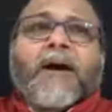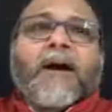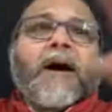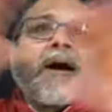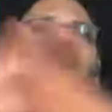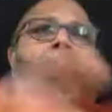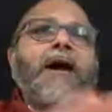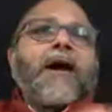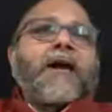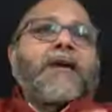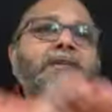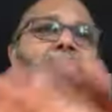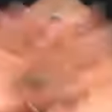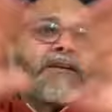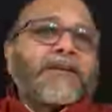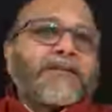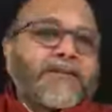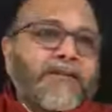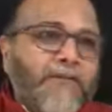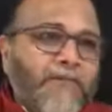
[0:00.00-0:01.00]
I can't
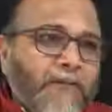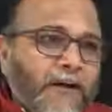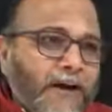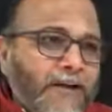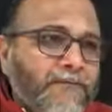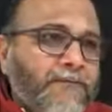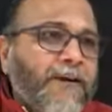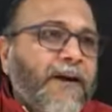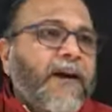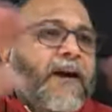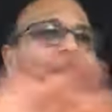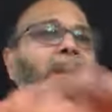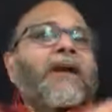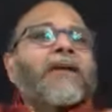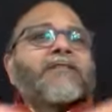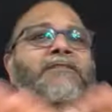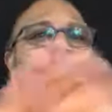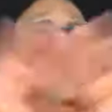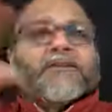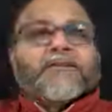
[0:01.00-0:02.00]
change the wife, I
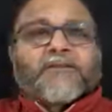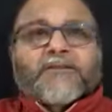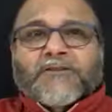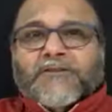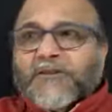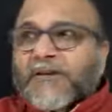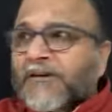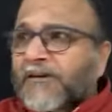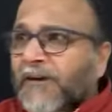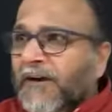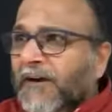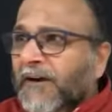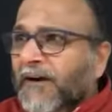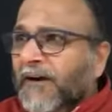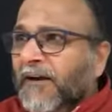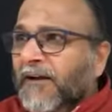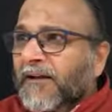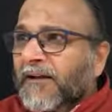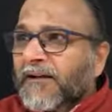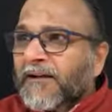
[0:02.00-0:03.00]
can't change the
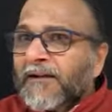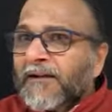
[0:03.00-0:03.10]
children.